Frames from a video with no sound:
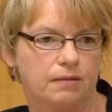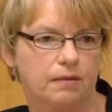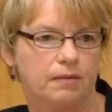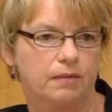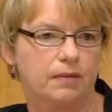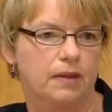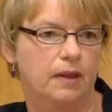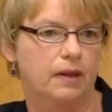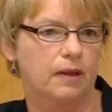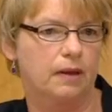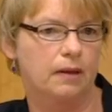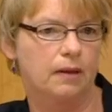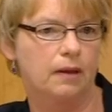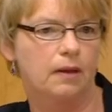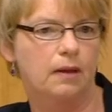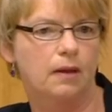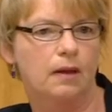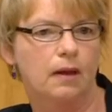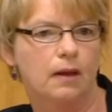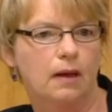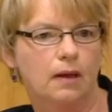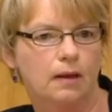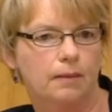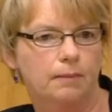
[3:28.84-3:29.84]
The
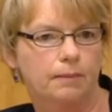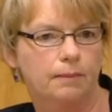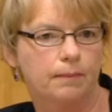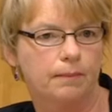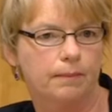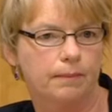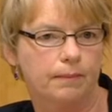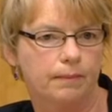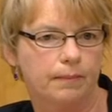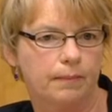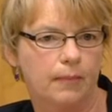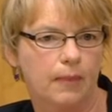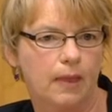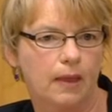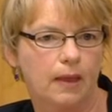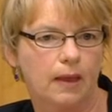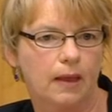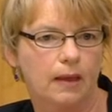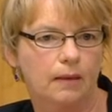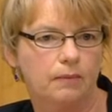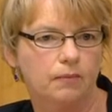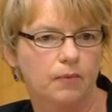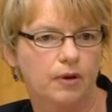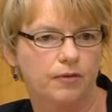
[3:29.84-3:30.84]
um,
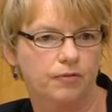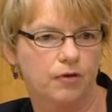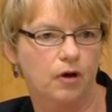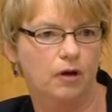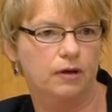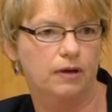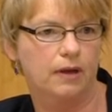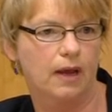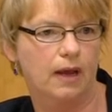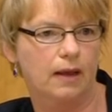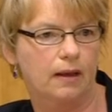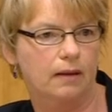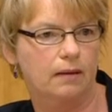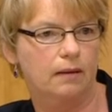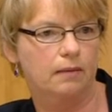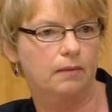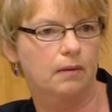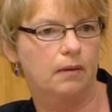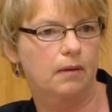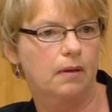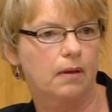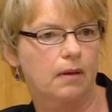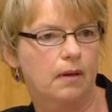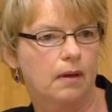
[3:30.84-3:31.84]
we've got
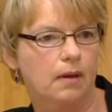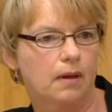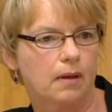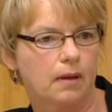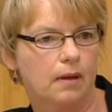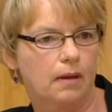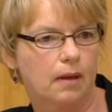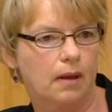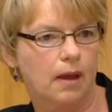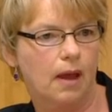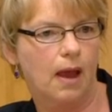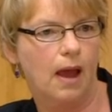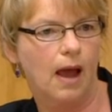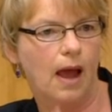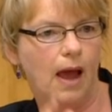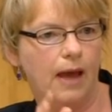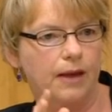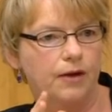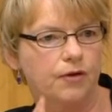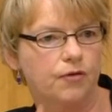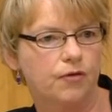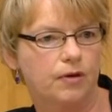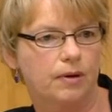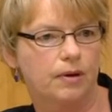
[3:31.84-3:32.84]

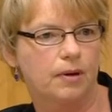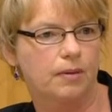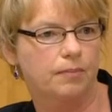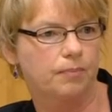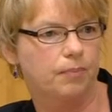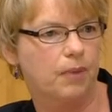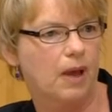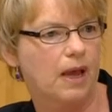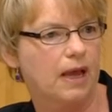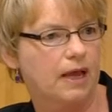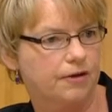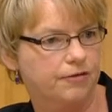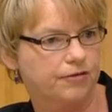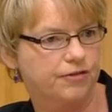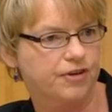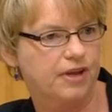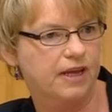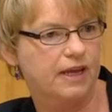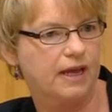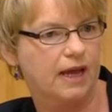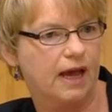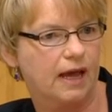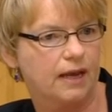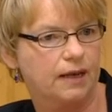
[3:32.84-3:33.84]
100
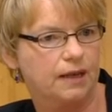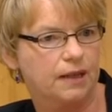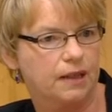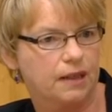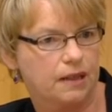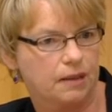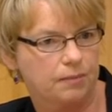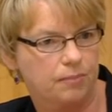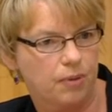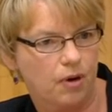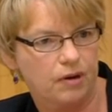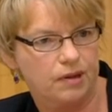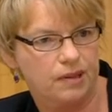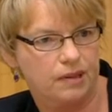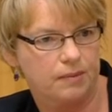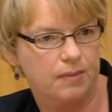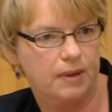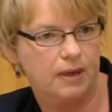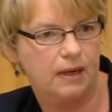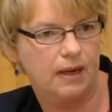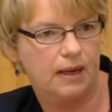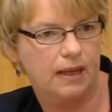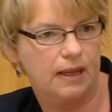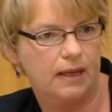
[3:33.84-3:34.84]
EFT cuts
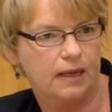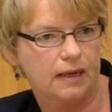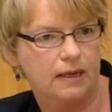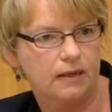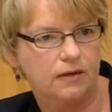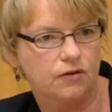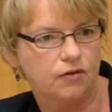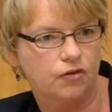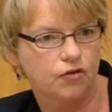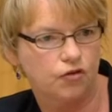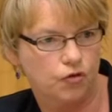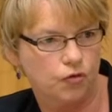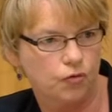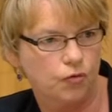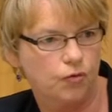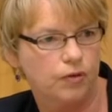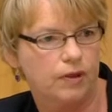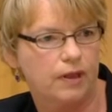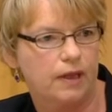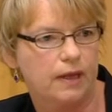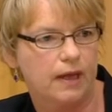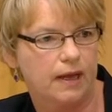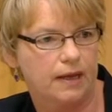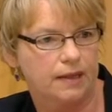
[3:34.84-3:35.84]
approximately to
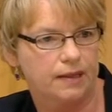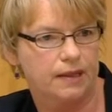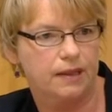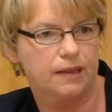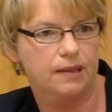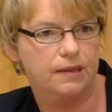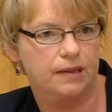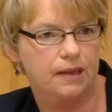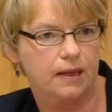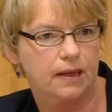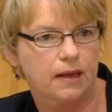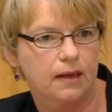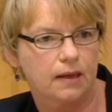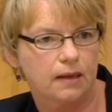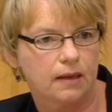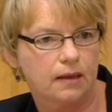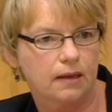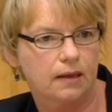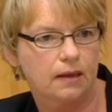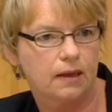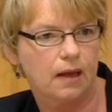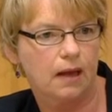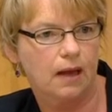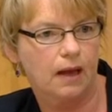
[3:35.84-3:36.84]
the existing.
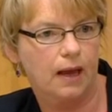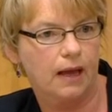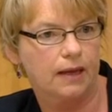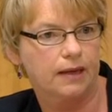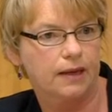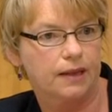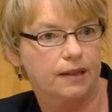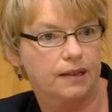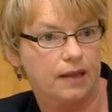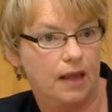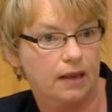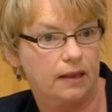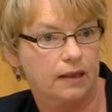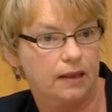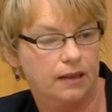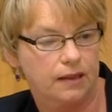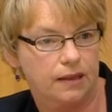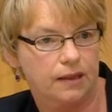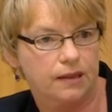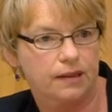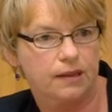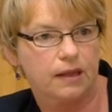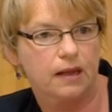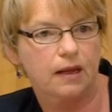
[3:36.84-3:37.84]
I understand the
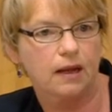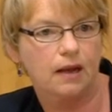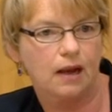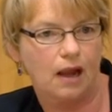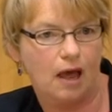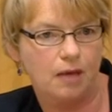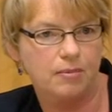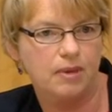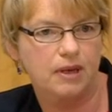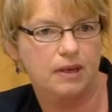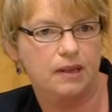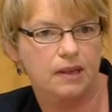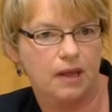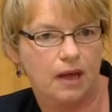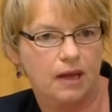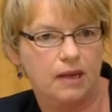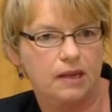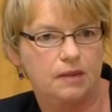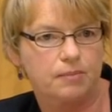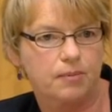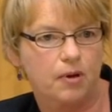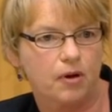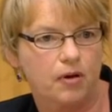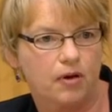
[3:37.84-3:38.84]
existing climate
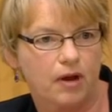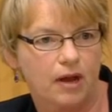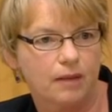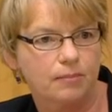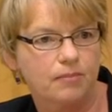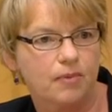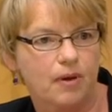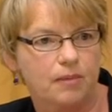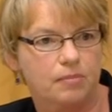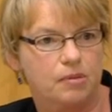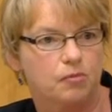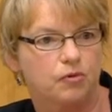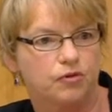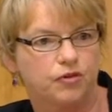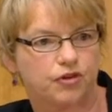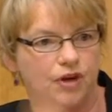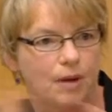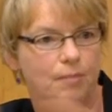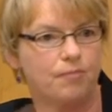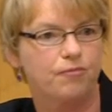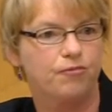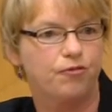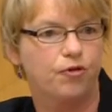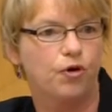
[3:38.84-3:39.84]
science program. Perhaps we would
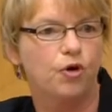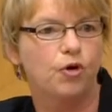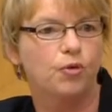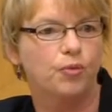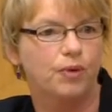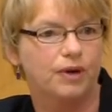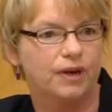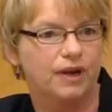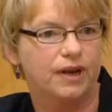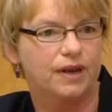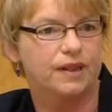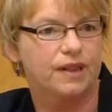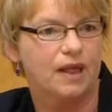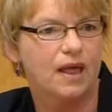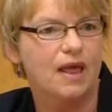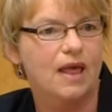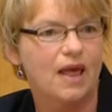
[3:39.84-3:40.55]
jump forward and